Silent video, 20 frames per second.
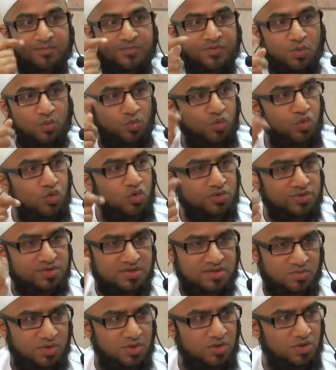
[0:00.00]
The
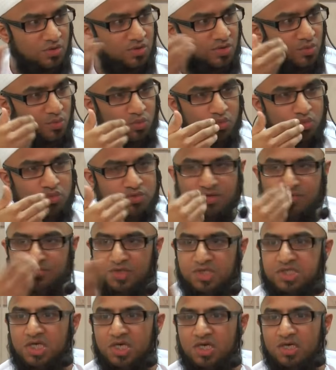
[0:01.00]
wounds, we know, the wounds of
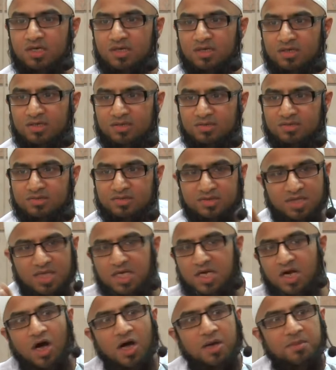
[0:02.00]
the tongue,
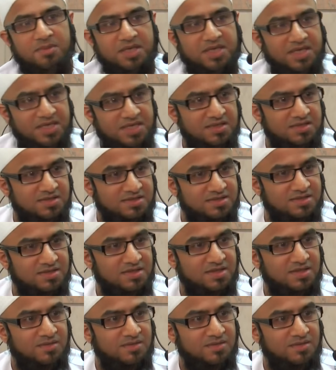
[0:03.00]
they can't be healed.